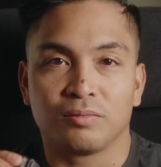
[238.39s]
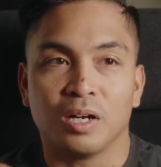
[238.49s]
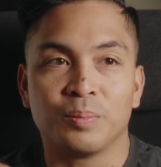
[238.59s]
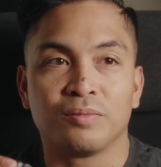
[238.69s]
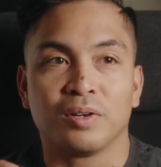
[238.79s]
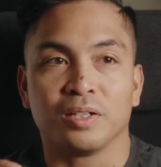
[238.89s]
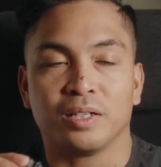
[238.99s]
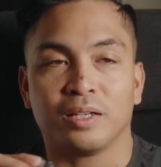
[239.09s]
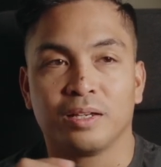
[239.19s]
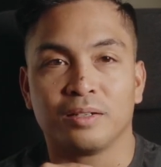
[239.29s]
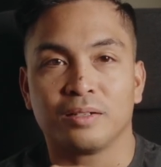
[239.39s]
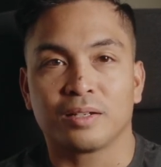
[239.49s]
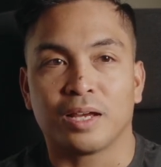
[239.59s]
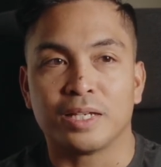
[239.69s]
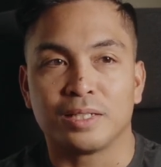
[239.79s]
up and running again.
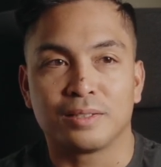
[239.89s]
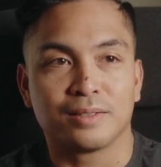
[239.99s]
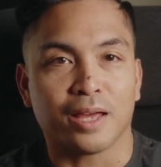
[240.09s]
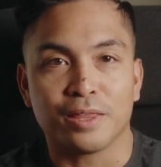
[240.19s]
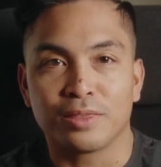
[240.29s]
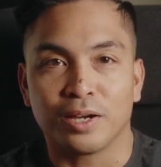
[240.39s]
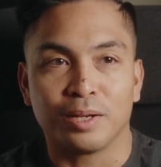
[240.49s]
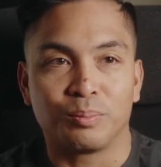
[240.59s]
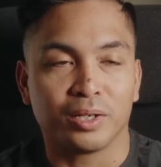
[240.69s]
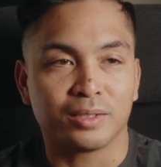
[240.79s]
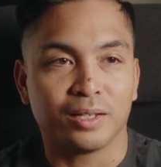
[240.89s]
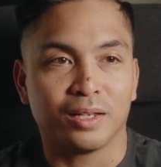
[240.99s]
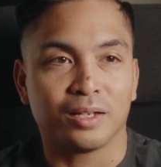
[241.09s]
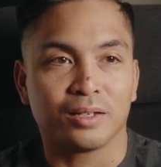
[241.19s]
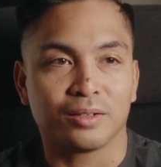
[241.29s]
I thought I bricked it